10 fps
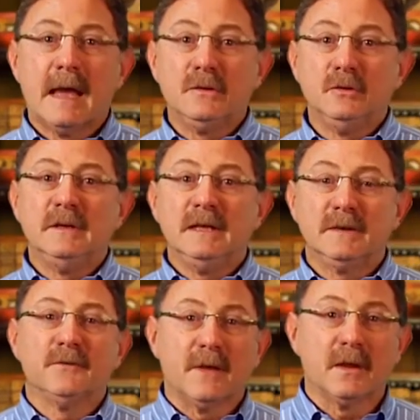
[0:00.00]
and you
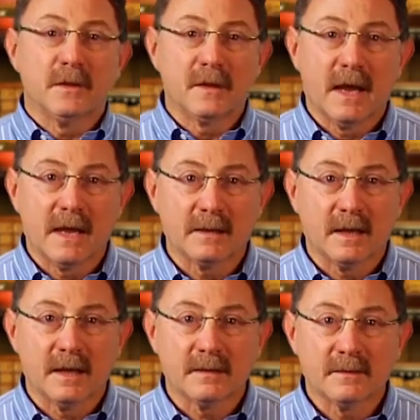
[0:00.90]
need to follow the
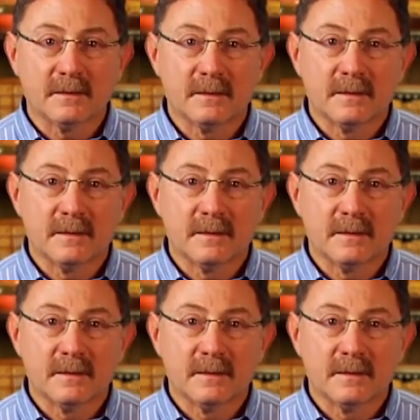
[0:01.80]
guidelines,